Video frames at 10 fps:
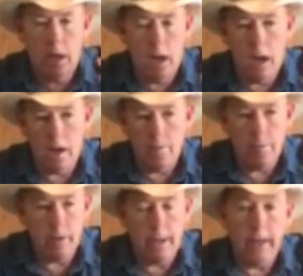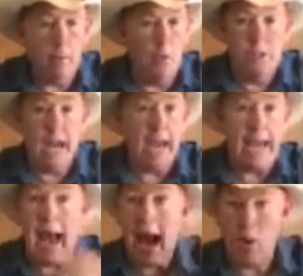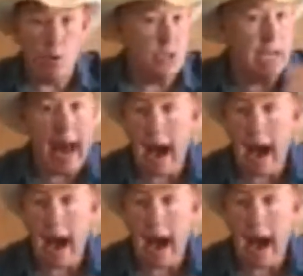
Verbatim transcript: um, it will take hours and